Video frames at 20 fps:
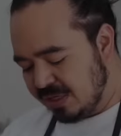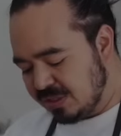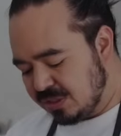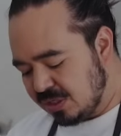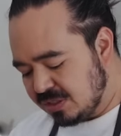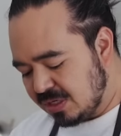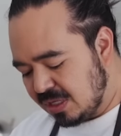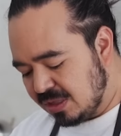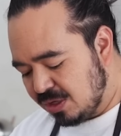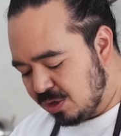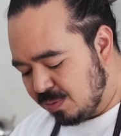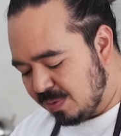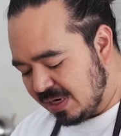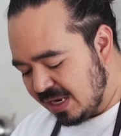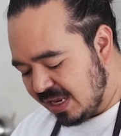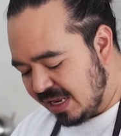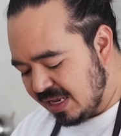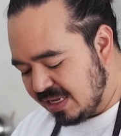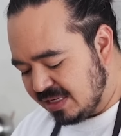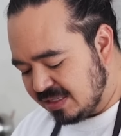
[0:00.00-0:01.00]
It's just a little
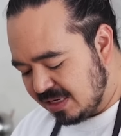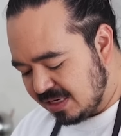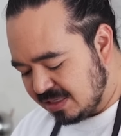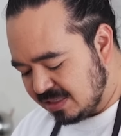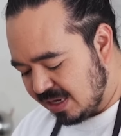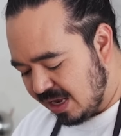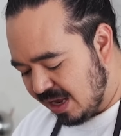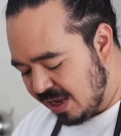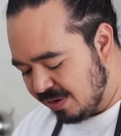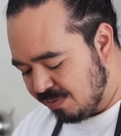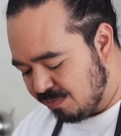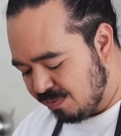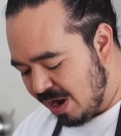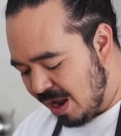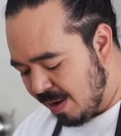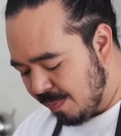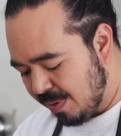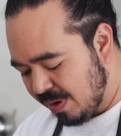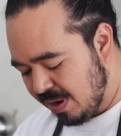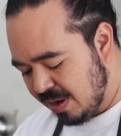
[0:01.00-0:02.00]
bit easier to
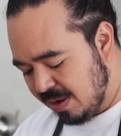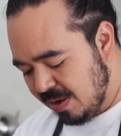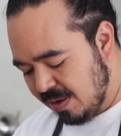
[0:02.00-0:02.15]
unwrap